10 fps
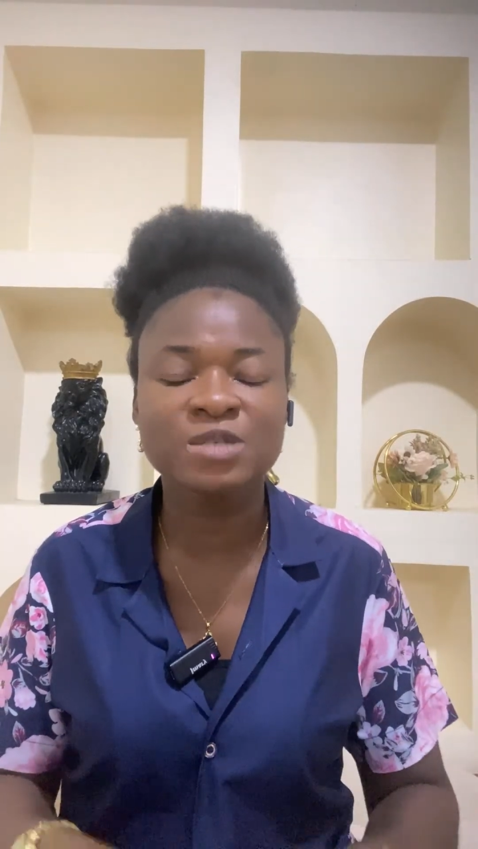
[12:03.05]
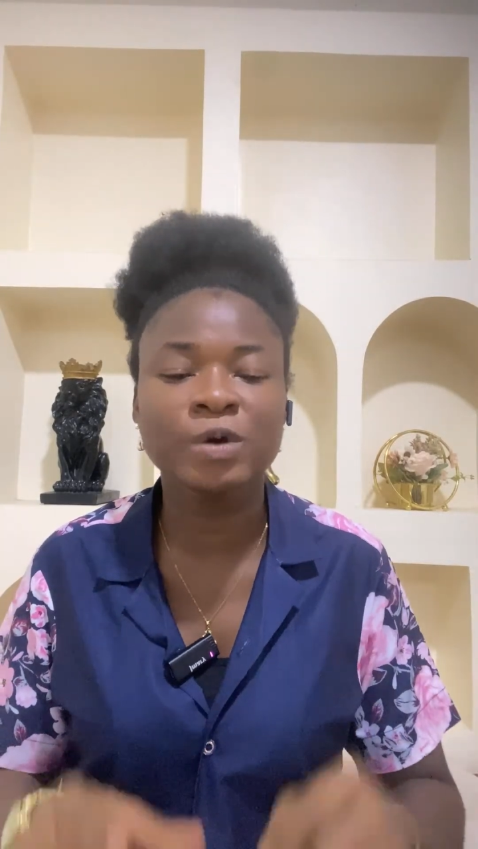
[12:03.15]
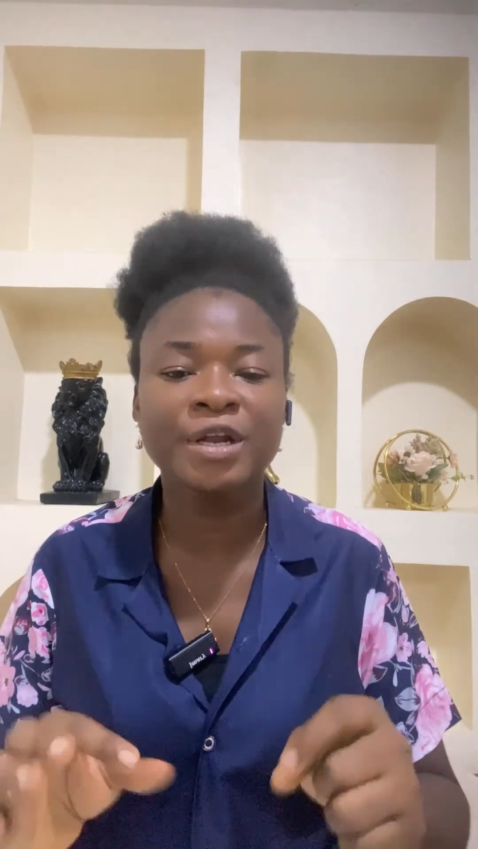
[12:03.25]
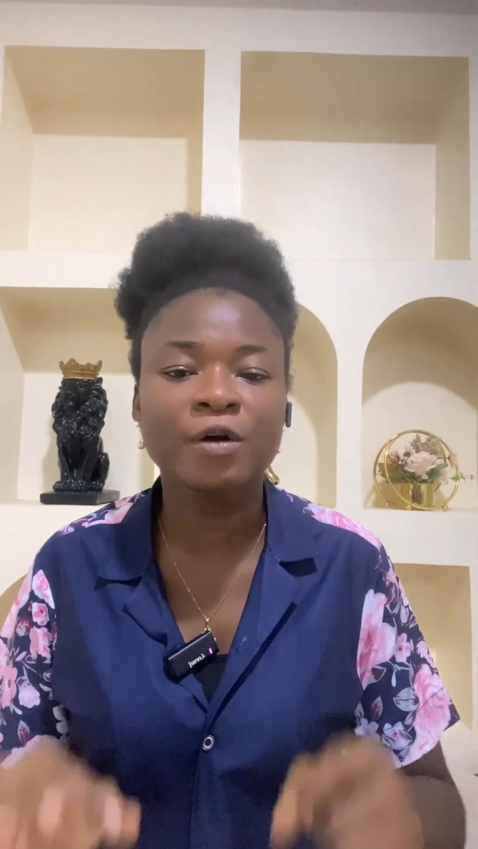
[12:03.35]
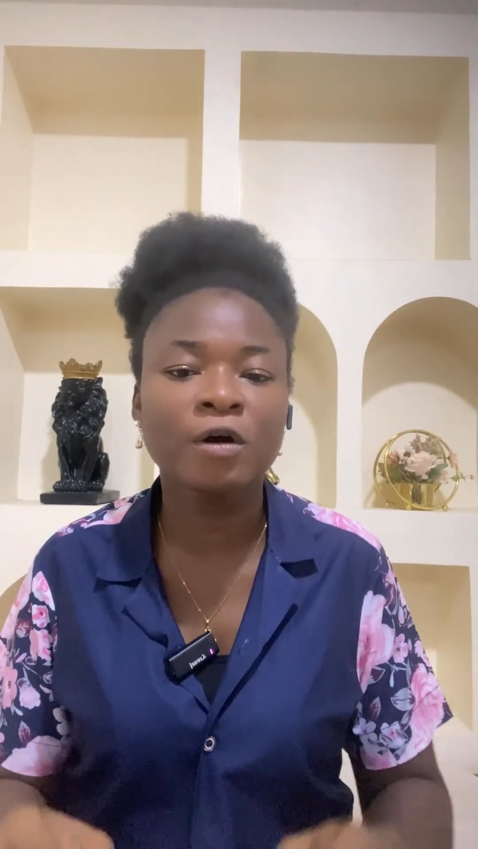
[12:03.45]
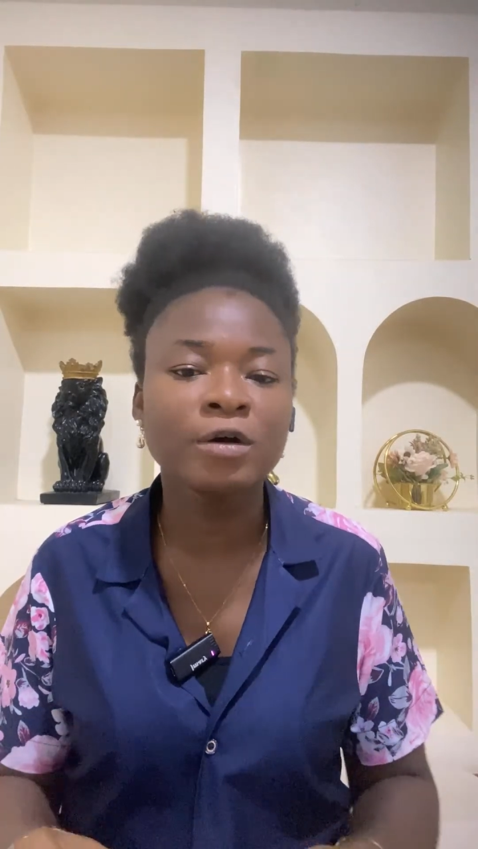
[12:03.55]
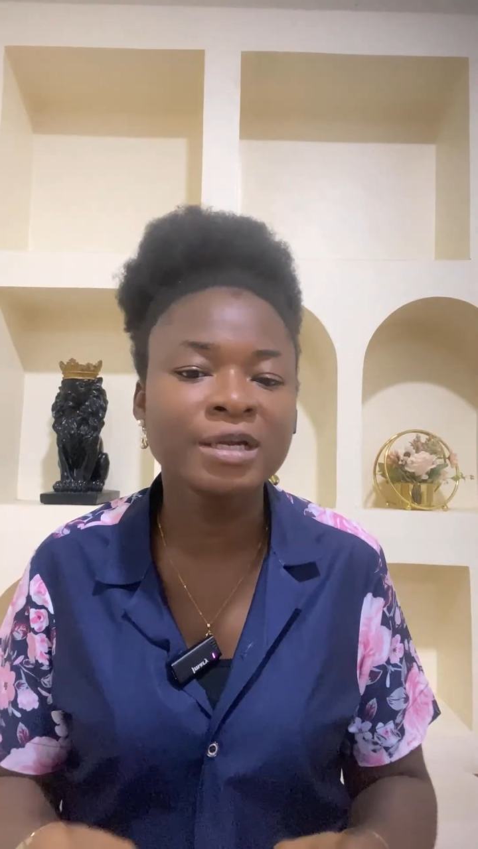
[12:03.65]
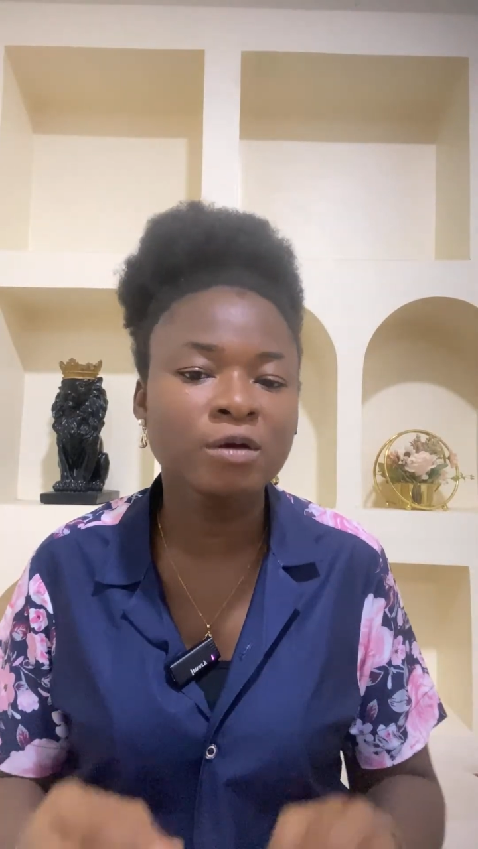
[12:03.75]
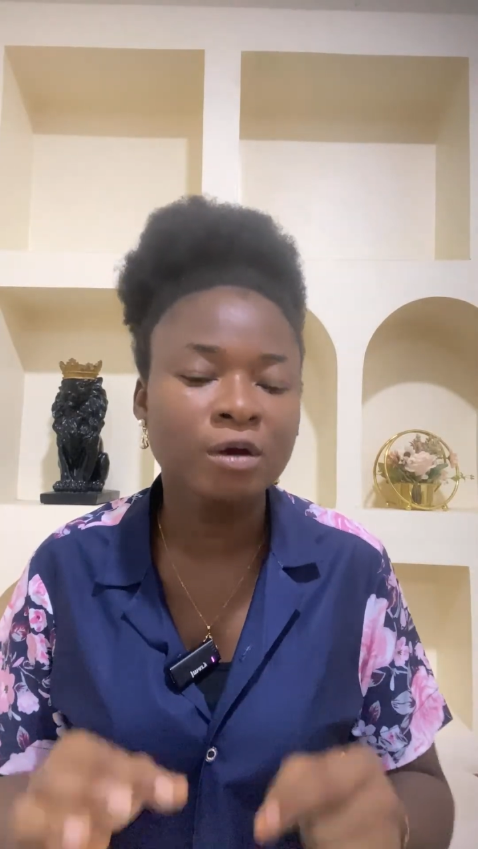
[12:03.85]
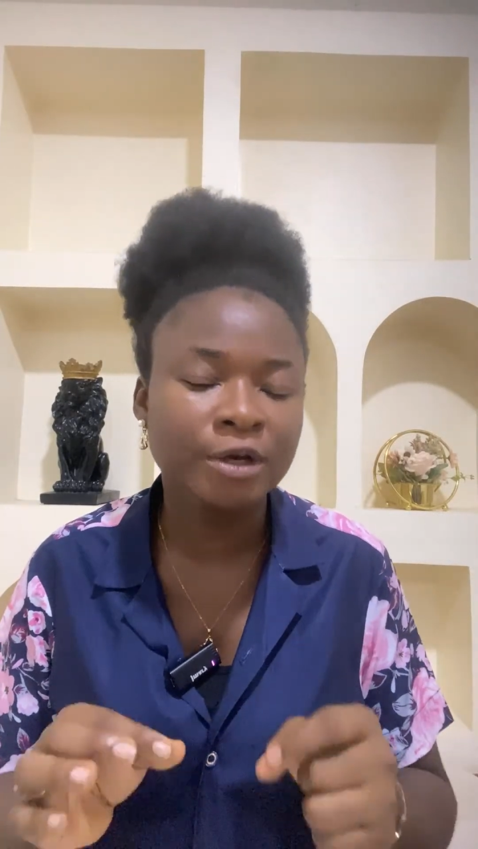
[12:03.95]
That is what they
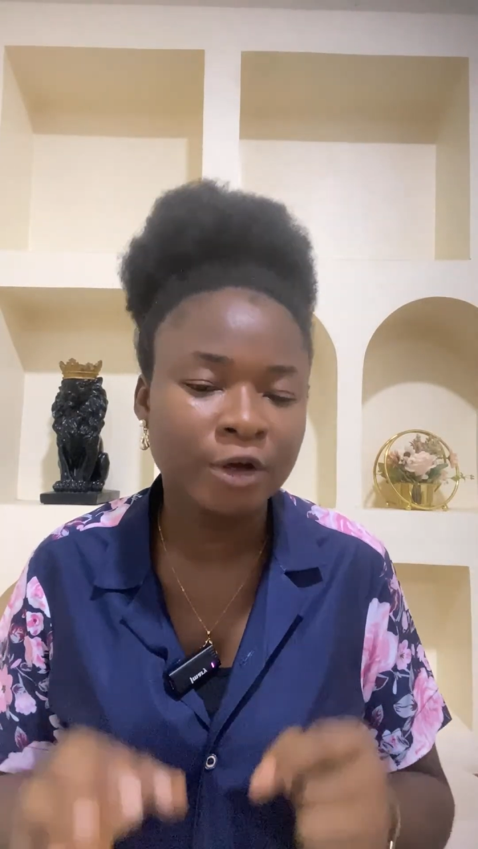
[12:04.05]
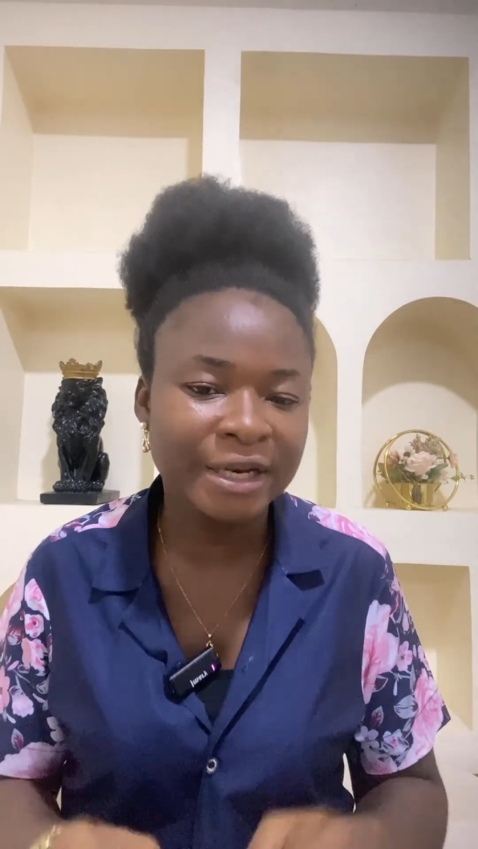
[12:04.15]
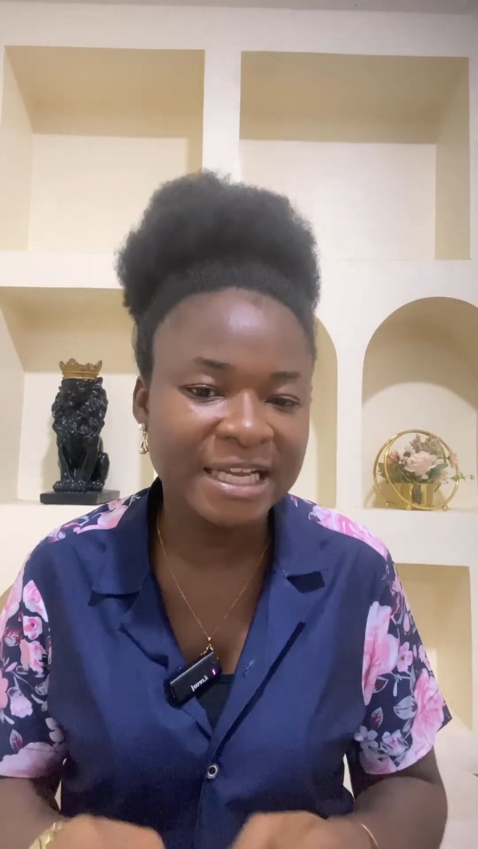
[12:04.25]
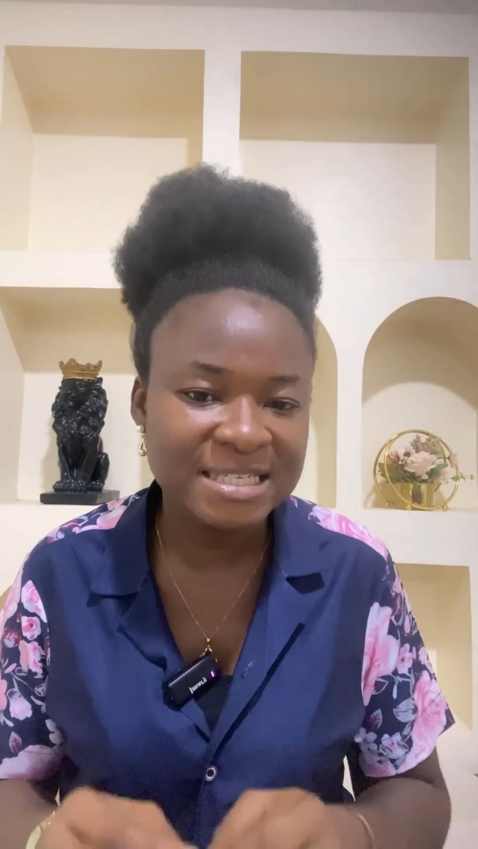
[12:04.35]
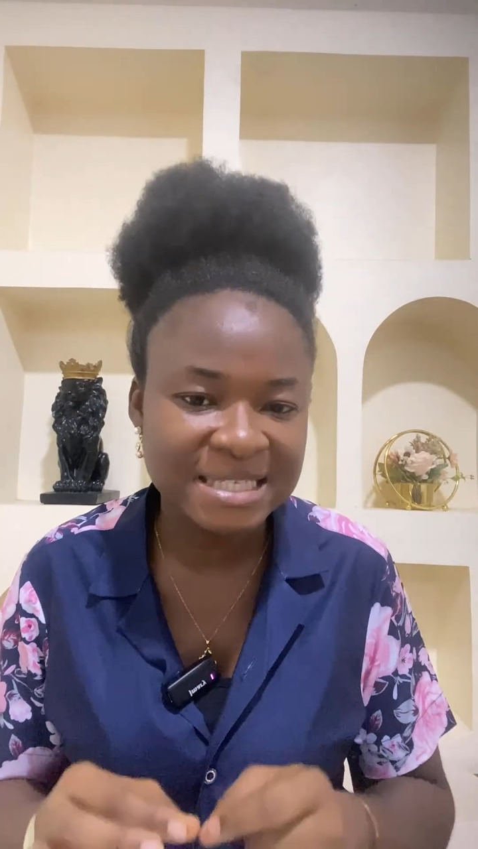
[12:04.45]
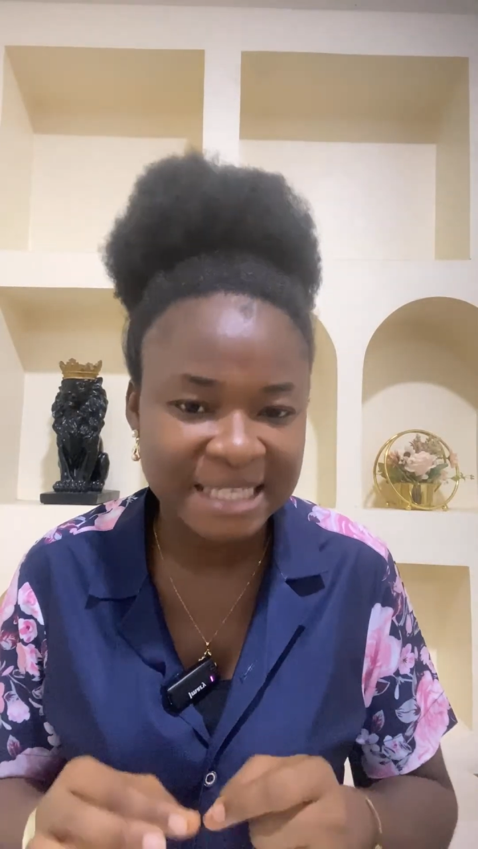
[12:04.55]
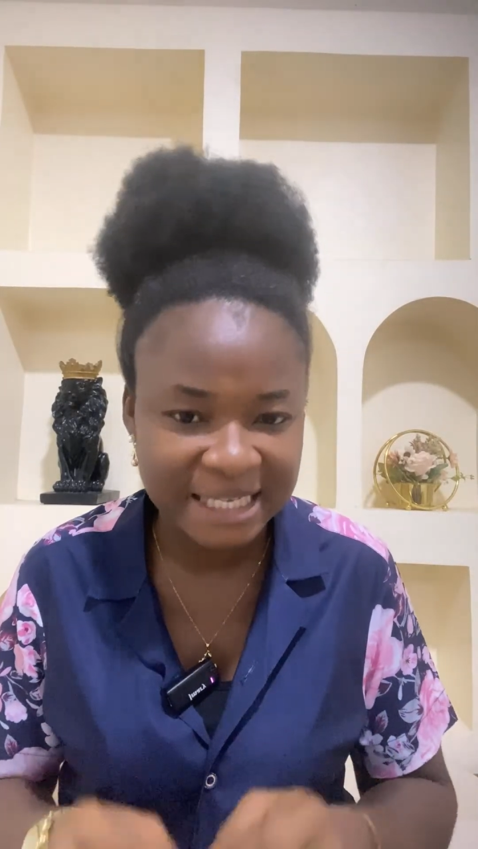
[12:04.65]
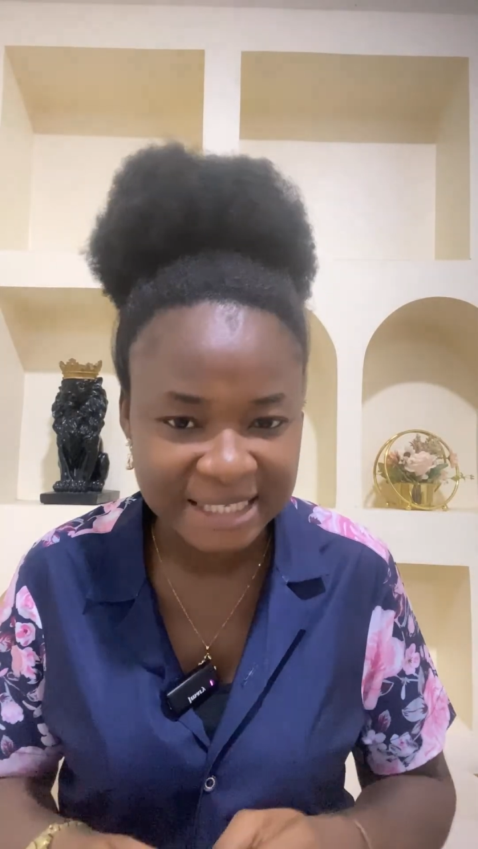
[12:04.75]
call doneness